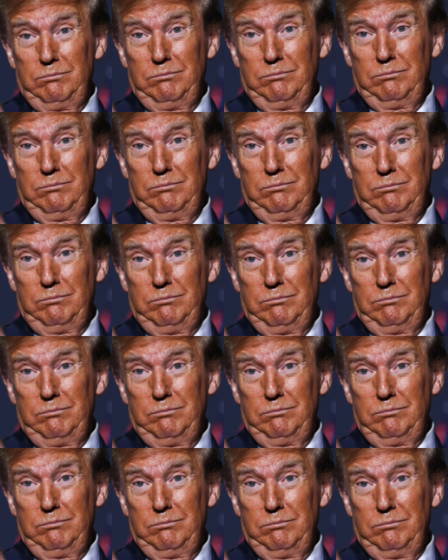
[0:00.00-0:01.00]

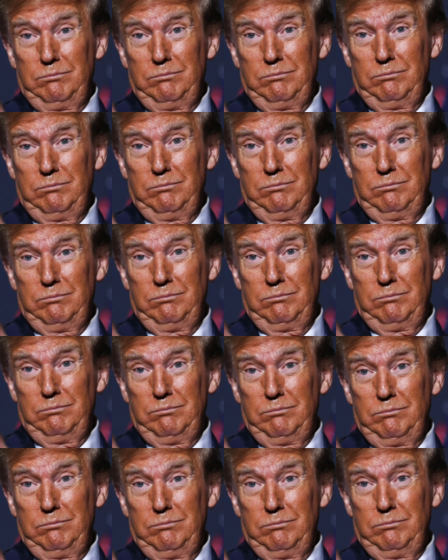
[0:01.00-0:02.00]

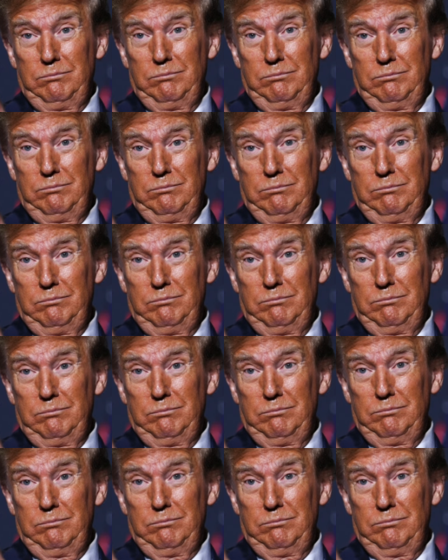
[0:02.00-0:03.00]

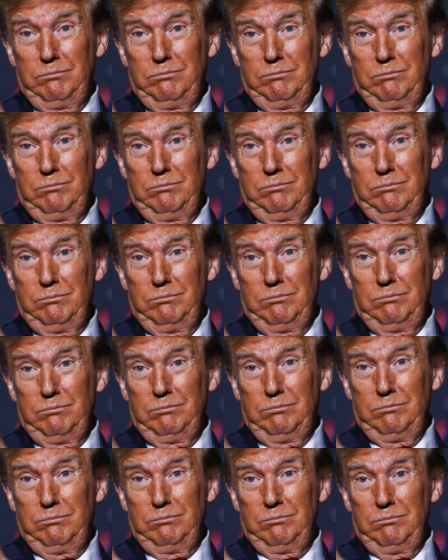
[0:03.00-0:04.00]

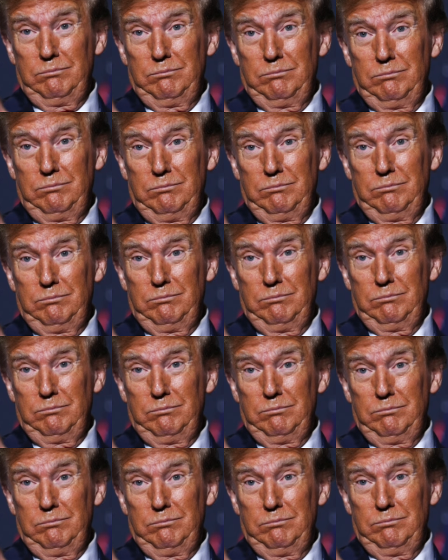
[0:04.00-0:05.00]

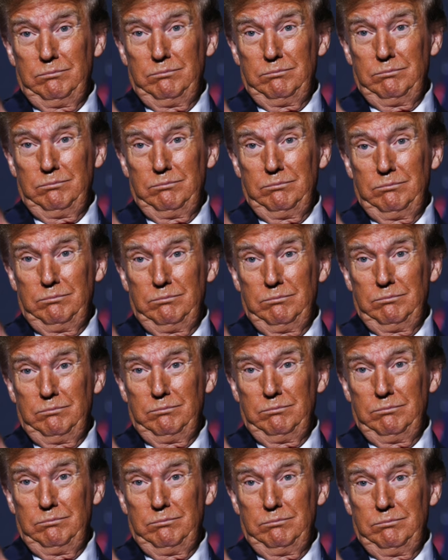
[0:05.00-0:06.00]

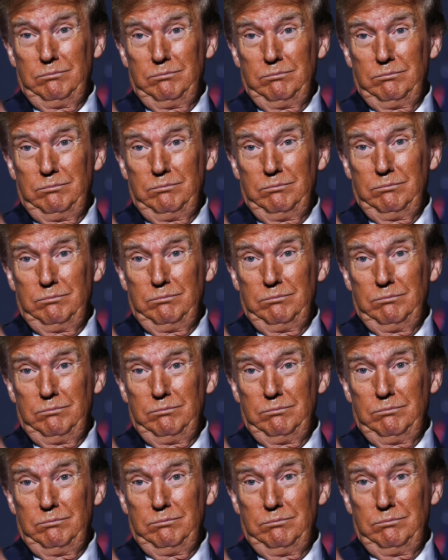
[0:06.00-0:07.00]

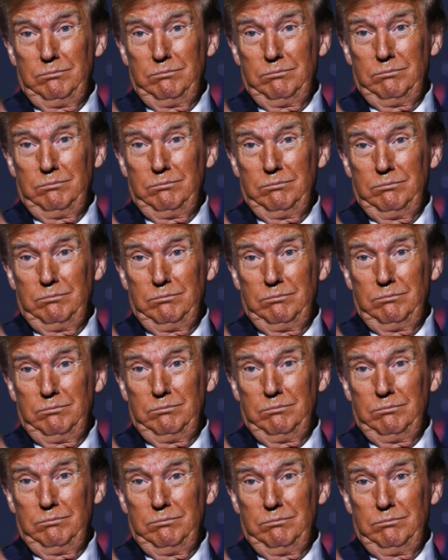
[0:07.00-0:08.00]
The person shown says nothing.